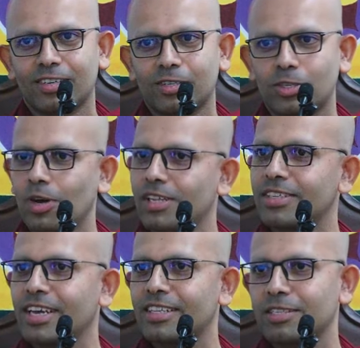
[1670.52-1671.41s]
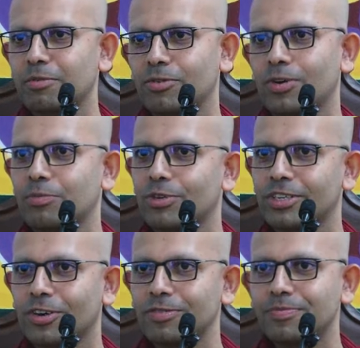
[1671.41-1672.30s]
So I'll say this before I put
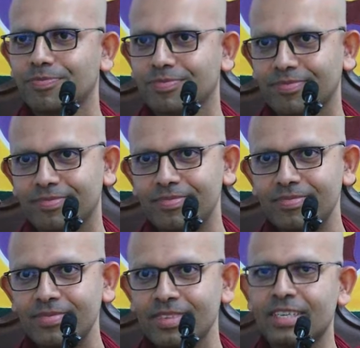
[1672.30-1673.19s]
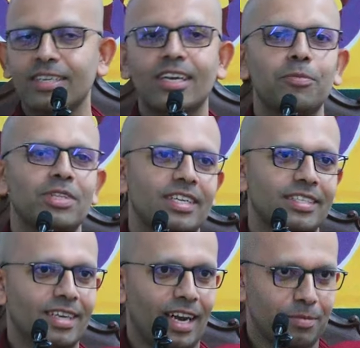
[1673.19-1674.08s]
it on. It'll come with a
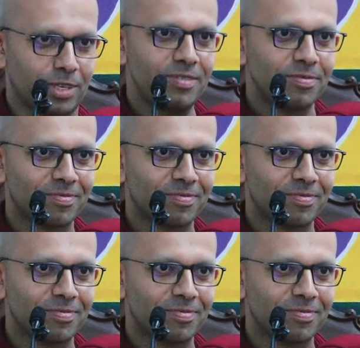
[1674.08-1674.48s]
disclaimer.